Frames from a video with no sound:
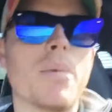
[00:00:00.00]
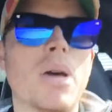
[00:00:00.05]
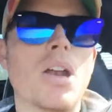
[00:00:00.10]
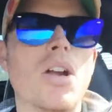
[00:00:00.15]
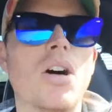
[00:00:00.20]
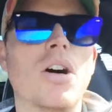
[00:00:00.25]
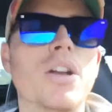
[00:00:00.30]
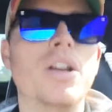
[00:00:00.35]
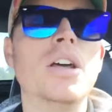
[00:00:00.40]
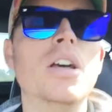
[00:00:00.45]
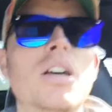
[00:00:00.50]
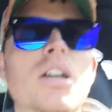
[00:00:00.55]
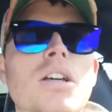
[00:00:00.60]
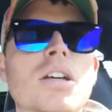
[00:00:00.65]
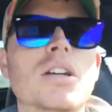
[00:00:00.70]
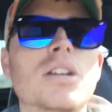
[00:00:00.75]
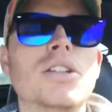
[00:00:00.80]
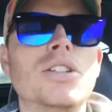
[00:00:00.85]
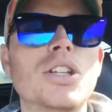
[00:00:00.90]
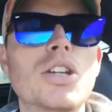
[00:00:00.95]
and on
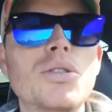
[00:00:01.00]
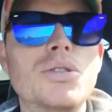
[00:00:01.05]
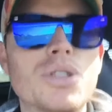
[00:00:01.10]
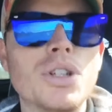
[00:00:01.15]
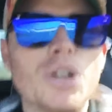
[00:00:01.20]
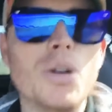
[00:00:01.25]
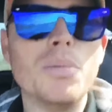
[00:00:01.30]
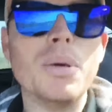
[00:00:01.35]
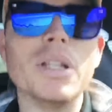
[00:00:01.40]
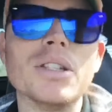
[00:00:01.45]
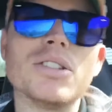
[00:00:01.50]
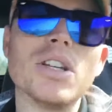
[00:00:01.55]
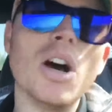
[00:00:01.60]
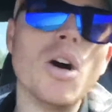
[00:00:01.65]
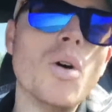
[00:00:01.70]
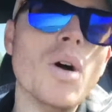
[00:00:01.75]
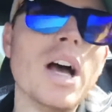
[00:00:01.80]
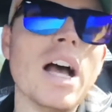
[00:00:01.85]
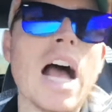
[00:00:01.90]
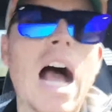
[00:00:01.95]
YouTube, and
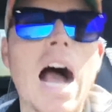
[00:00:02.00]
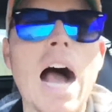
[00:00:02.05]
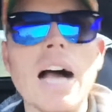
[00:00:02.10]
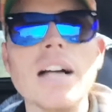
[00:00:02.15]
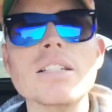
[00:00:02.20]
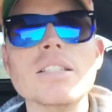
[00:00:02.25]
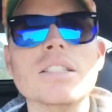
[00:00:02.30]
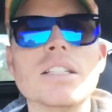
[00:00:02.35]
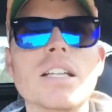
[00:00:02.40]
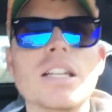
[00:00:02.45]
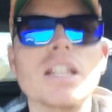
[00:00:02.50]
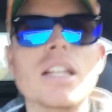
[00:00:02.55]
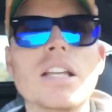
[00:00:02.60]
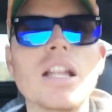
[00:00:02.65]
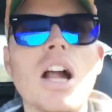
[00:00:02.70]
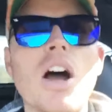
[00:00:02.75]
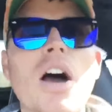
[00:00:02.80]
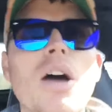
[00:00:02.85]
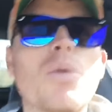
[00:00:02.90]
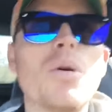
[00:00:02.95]
so you
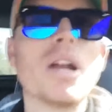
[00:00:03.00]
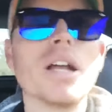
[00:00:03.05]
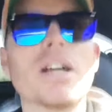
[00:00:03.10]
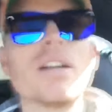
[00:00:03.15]
know, I want to